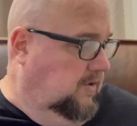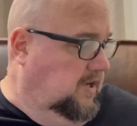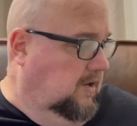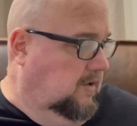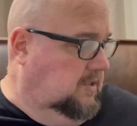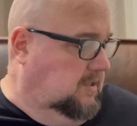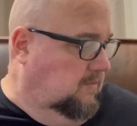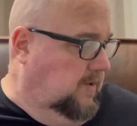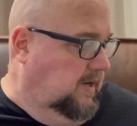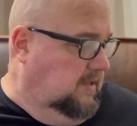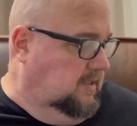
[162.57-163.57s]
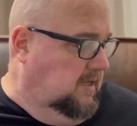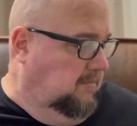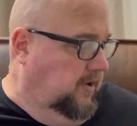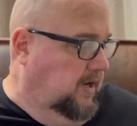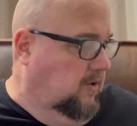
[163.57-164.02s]
years when I was in the
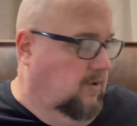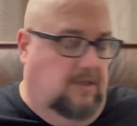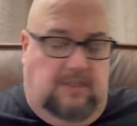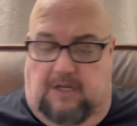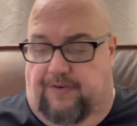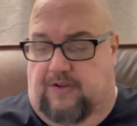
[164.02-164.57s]
Marine Corps and stuff,